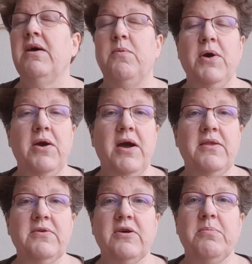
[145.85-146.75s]
where I
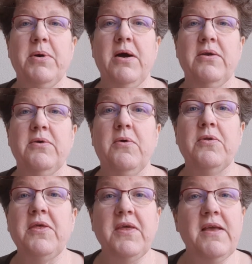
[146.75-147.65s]
talk about
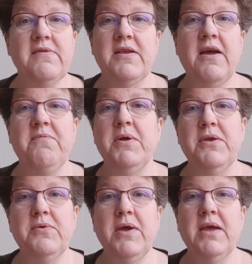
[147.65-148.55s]
all the things that I've been
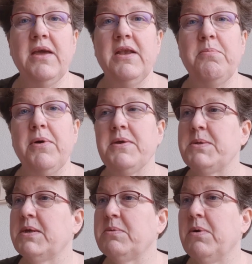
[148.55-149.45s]
doing in the past
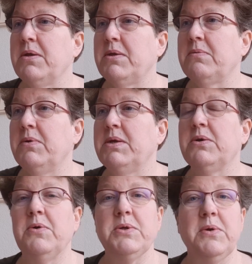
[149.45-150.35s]
6 months, which
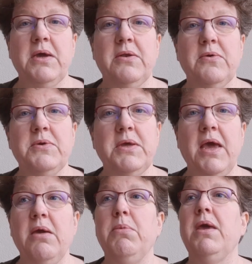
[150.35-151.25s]
also includes
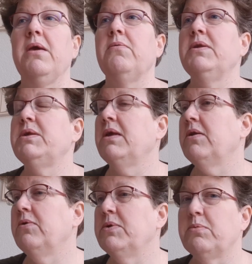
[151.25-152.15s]
gaming, which
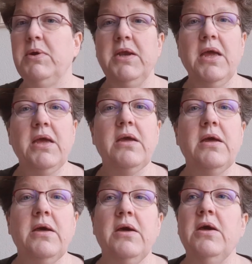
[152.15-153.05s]
includes reading,
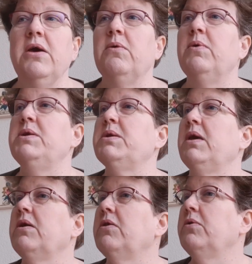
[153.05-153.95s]
which
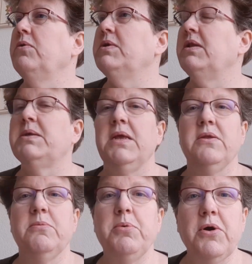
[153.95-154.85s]
includes
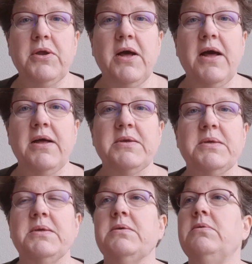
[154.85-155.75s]
listening to
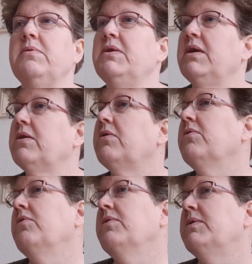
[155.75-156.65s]
podcasts, which
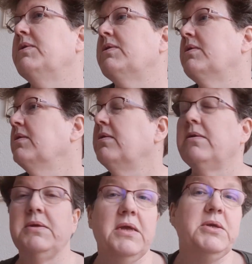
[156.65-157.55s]
includes
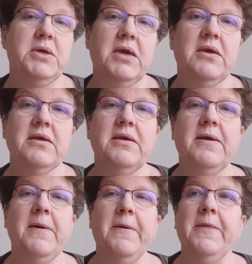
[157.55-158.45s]
stitching.
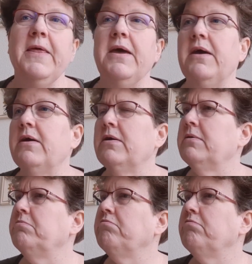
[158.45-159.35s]

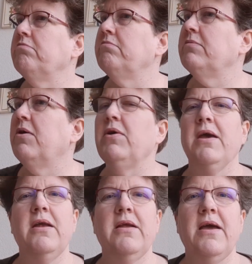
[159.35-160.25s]
Oh
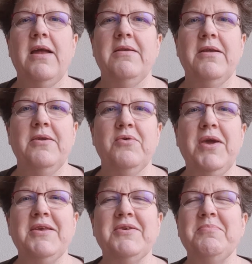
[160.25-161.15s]
yeah, and I had the new
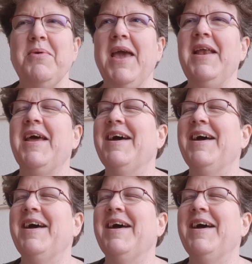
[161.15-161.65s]
kitchen made